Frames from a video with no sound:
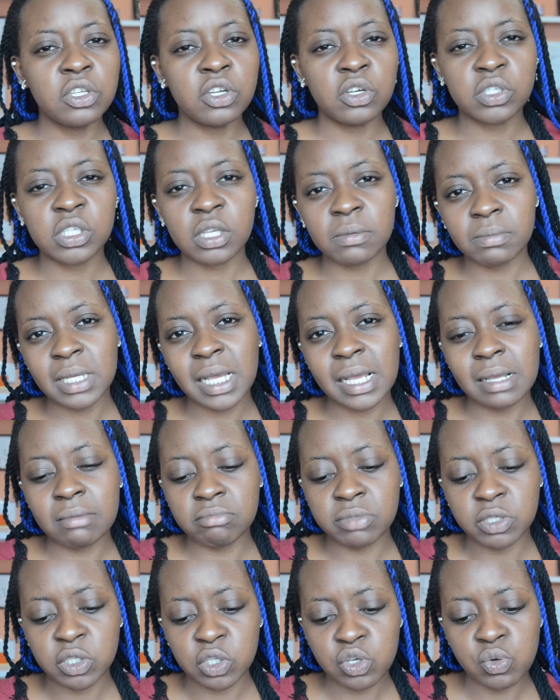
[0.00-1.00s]

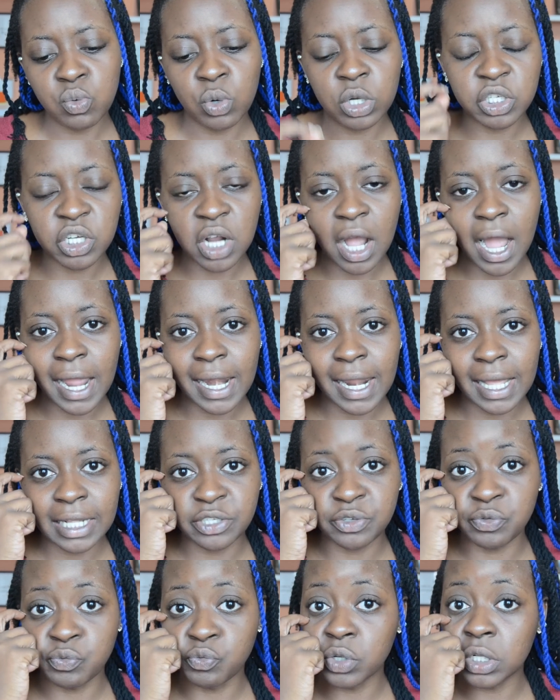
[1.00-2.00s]
sometimes you want your highlight
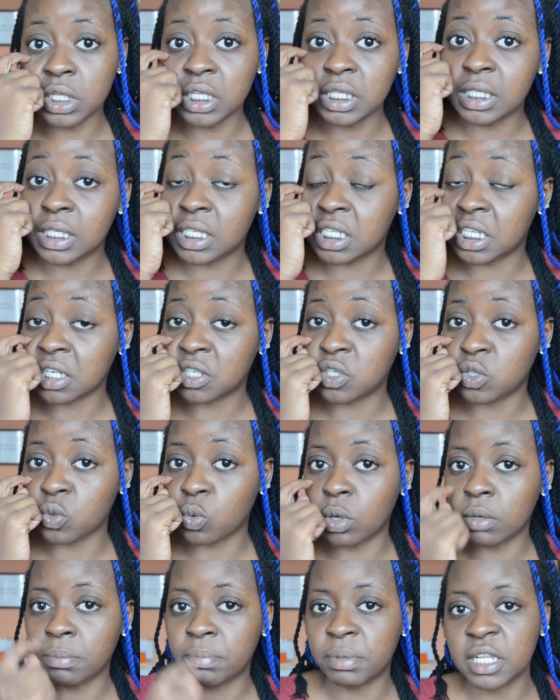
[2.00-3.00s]
to really stick to
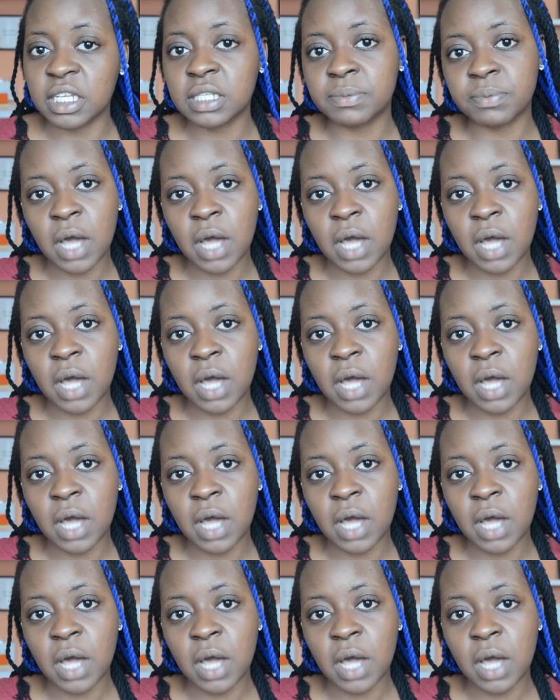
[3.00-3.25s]
one place,